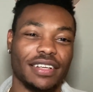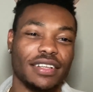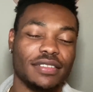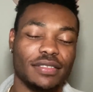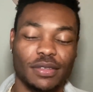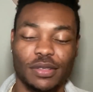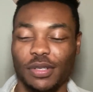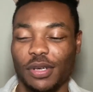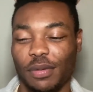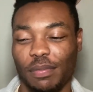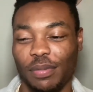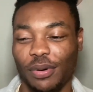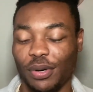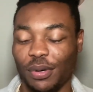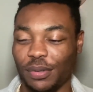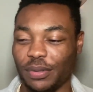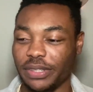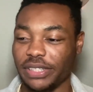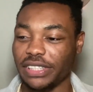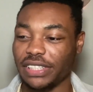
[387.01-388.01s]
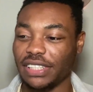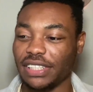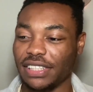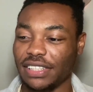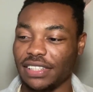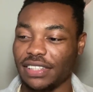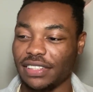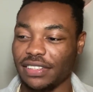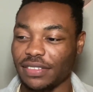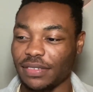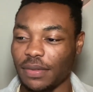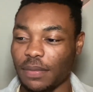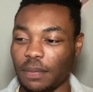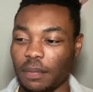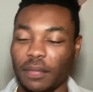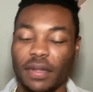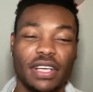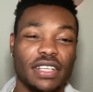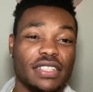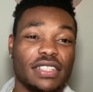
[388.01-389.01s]
No, not ball work.
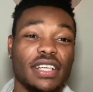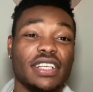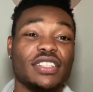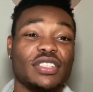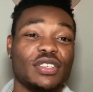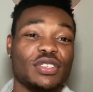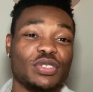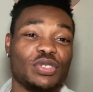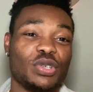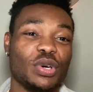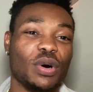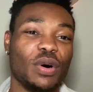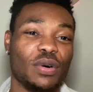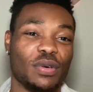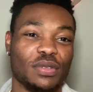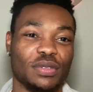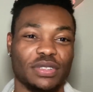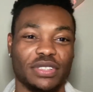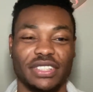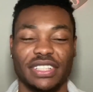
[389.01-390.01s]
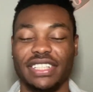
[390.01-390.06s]
His controls.